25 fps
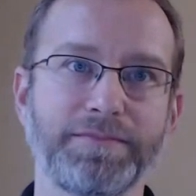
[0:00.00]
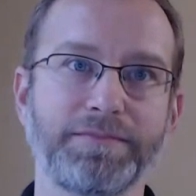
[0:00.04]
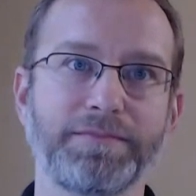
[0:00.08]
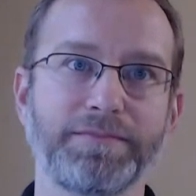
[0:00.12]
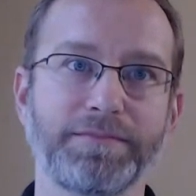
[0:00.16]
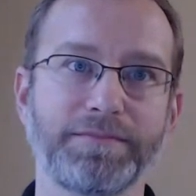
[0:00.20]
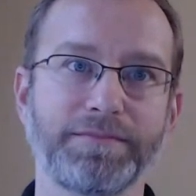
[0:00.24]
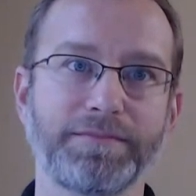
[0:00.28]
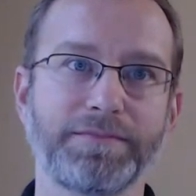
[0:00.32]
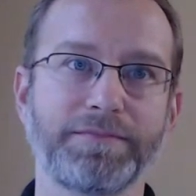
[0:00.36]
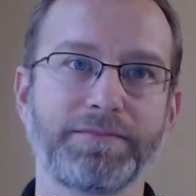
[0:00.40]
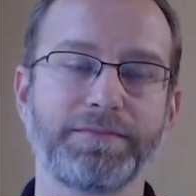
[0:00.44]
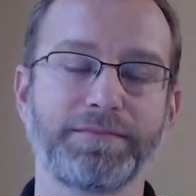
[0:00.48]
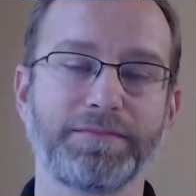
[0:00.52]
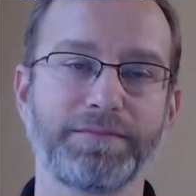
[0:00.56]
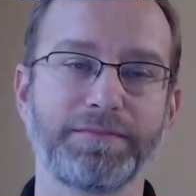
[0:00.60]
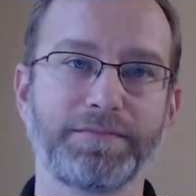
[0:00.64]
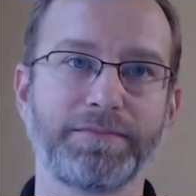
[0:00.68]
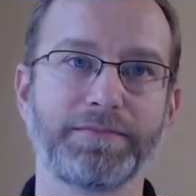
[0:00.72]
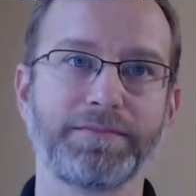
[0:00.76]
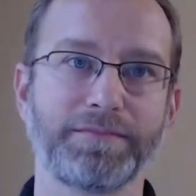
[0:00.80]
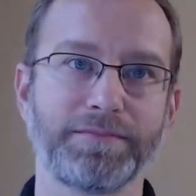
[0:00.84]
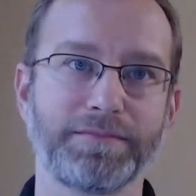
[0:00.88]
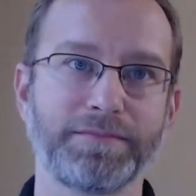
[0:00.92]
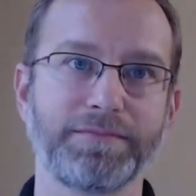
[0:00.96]

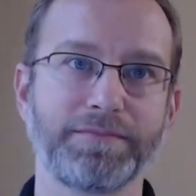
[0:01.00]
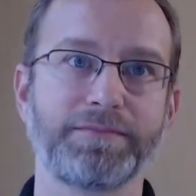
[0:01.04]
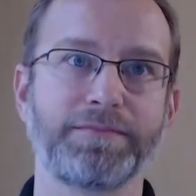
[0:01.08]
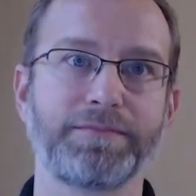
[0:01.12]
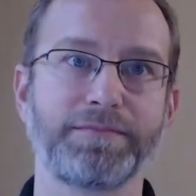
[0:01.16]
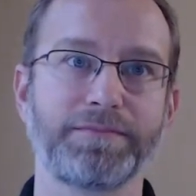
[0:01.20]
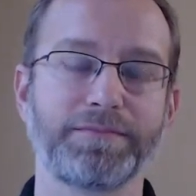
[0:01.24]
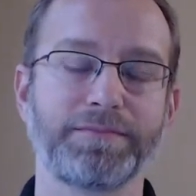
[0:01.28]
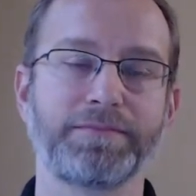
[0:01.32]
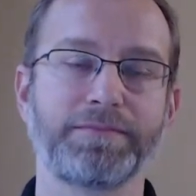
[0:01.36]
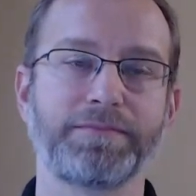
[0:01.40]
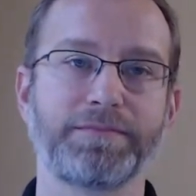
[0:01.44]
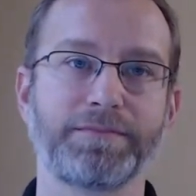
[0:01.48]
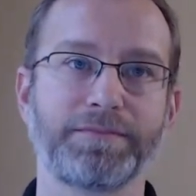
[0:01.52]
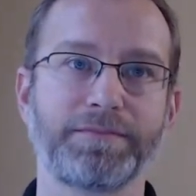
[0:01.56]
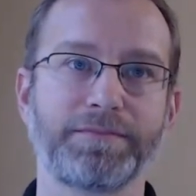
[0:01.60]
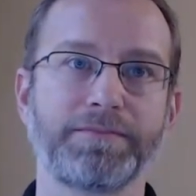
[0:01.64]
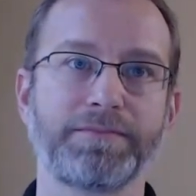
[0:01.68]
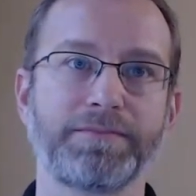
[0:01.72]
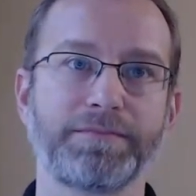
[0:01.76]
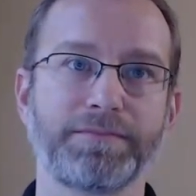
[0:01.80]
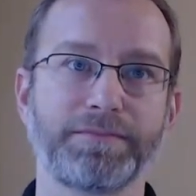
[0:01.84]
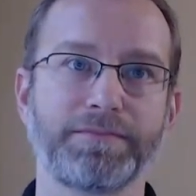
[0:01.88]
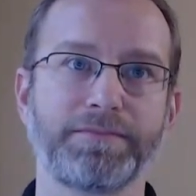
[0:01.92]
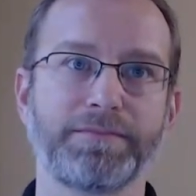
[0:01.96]

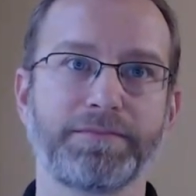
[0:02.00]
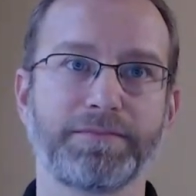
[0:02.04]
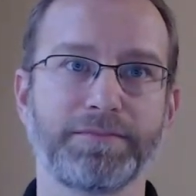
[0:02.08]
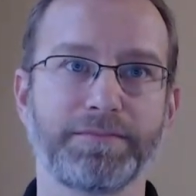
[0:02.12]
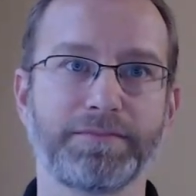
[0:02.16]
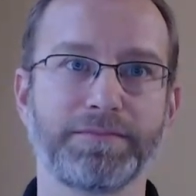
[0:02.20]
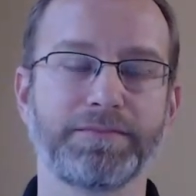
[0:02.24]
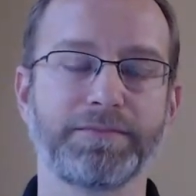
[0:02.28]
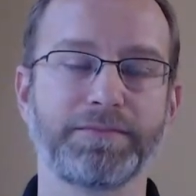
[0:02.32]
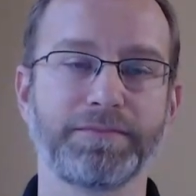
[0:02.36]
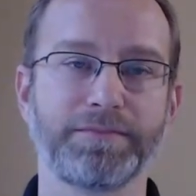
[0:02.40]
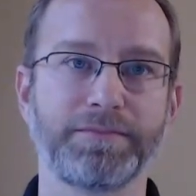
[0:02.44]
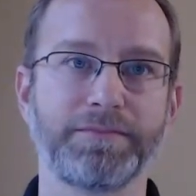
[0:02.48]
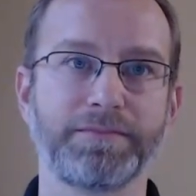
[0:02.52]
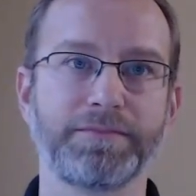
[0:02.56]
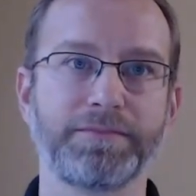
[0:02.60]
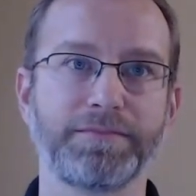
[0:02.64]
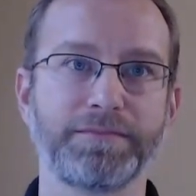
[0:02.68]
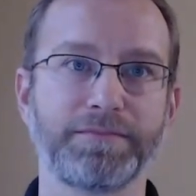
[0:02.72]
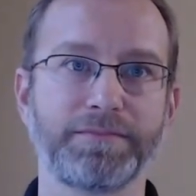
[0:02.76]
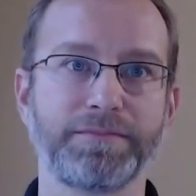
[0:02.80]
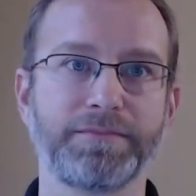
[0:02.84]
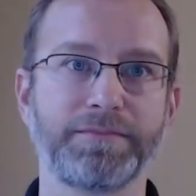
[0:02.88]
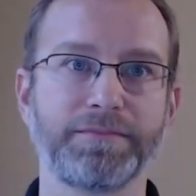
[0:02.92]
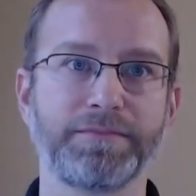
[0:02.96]

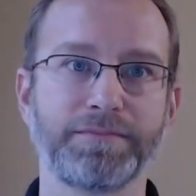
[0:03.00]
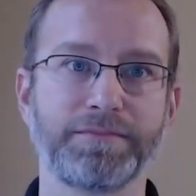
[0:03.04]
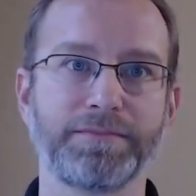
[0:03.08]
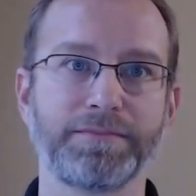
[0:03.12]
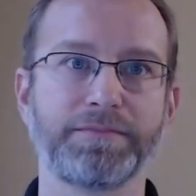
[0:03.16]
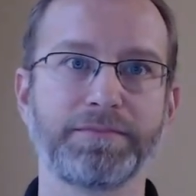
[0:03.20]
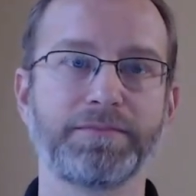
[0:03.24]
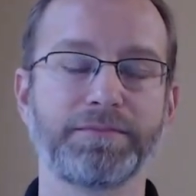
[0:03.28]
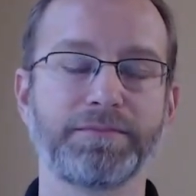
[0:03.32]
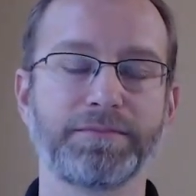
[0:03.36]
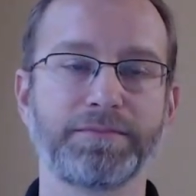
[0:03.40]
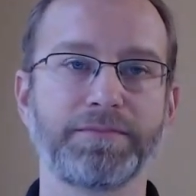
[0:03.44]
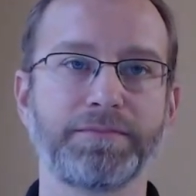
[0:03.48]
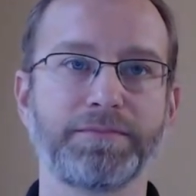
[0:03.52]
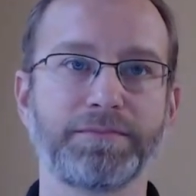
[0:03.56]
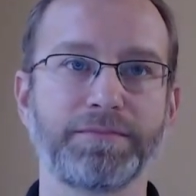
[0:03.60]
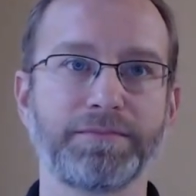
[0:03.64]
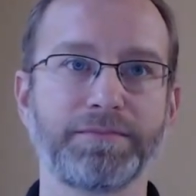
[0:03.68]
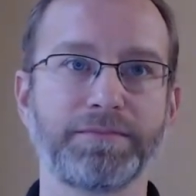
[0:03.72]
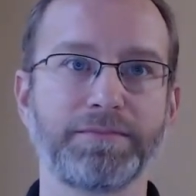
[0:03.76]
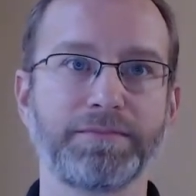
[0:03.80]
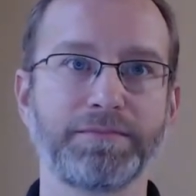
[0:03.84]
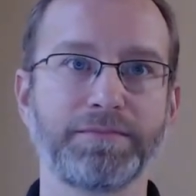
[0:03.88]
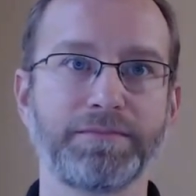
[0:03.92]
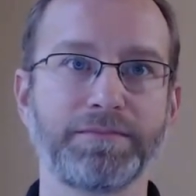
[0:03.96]

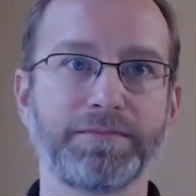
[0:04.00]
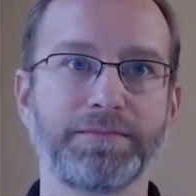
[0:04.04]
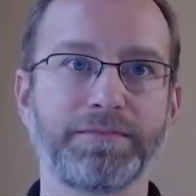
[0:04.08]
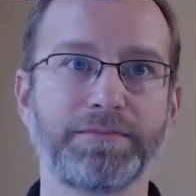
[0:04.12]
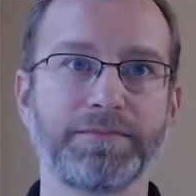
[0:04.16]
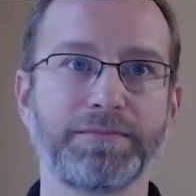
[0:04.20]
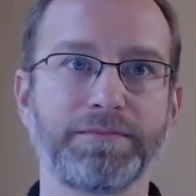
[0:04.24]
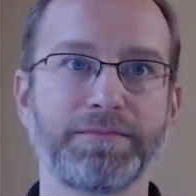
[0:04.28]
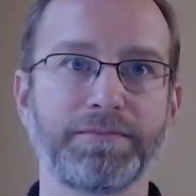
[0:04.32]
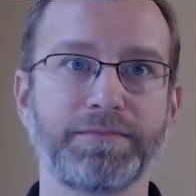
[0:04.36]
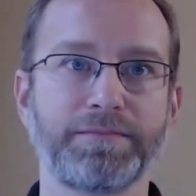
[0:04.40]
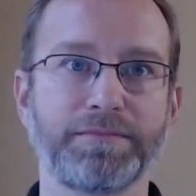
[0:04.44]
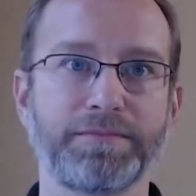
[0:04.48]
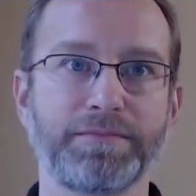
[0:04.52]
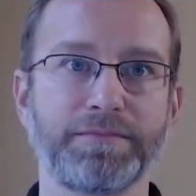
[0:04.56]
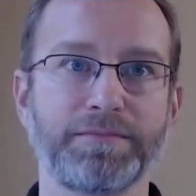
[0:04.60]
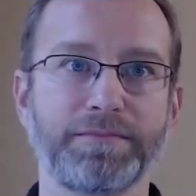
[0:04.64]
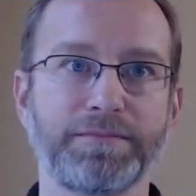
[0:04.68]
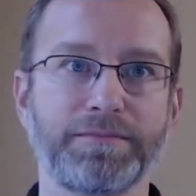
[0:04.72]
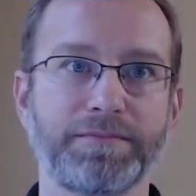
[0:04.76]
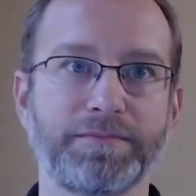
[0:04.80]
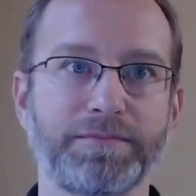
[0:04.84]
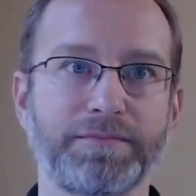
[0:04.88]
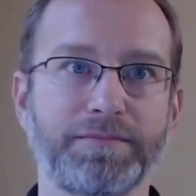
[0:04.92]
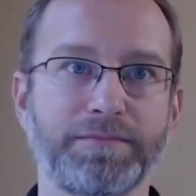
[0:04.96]

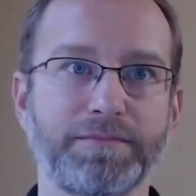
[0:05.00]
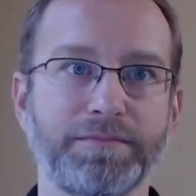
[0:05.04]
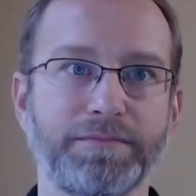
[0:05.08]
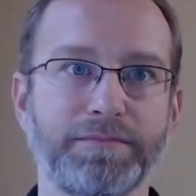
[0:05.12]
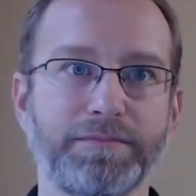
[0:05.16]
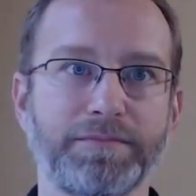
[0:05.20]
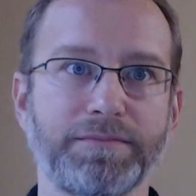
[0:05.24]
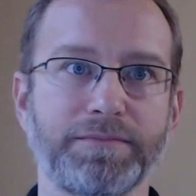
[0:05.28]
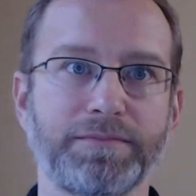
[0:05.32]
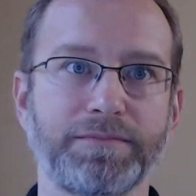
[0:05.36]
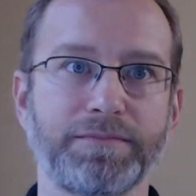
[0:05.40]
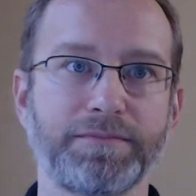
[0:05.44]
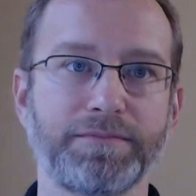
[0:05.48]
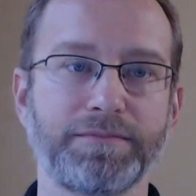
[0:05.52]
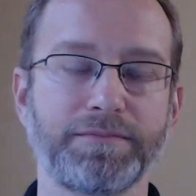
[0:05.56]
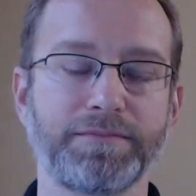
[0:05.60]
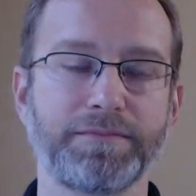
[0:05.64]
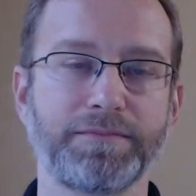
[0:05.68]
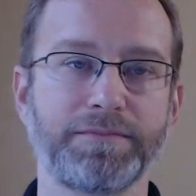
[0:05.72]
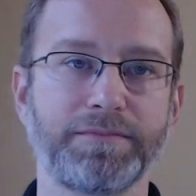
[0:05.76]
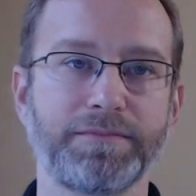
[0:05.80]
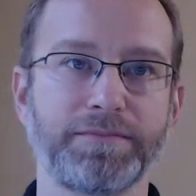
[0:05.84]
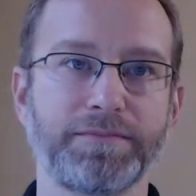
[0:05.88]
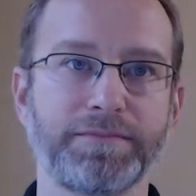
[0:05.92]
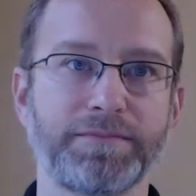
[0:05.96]

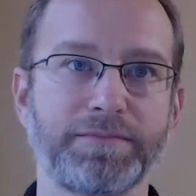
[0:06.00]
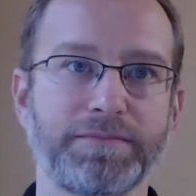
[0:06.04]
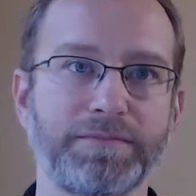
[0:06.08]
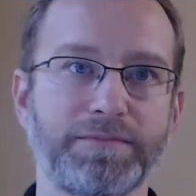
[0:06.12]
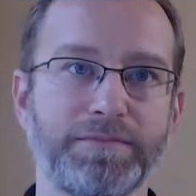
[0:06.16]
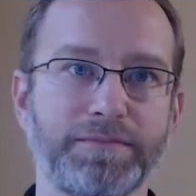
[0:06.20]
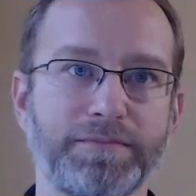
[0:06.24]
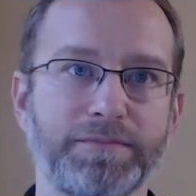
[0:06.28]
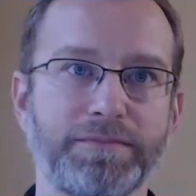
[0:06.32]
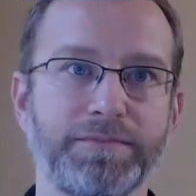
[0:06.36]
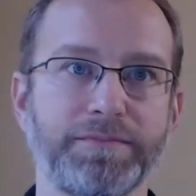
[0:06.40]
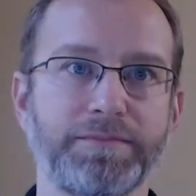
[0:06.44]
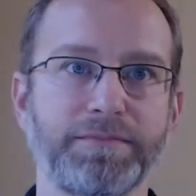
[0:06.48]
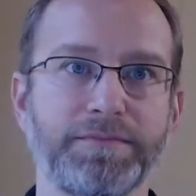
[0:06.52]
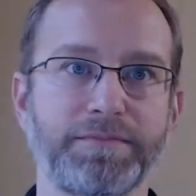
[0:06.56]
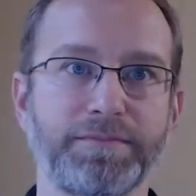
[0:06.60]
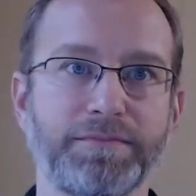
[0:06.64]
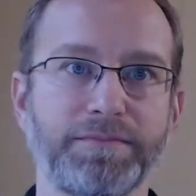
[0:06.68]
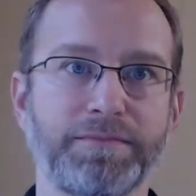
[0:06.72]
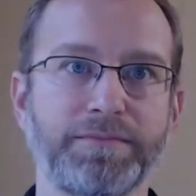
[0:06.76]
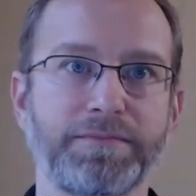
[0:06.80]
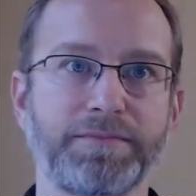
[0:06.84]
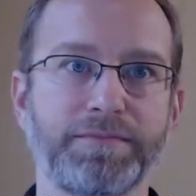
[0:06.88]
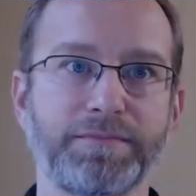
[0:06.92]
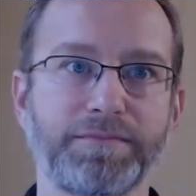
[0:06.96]

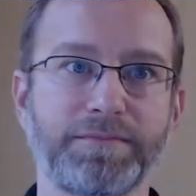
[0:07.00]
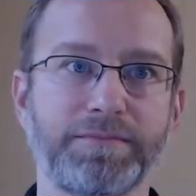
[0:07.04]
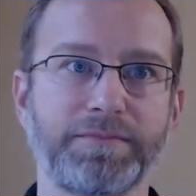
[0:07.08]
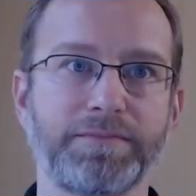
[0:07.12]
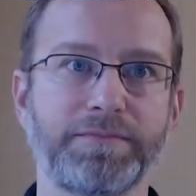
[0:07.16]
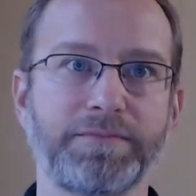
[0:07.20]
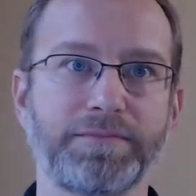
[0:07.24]
This person isn't speaking.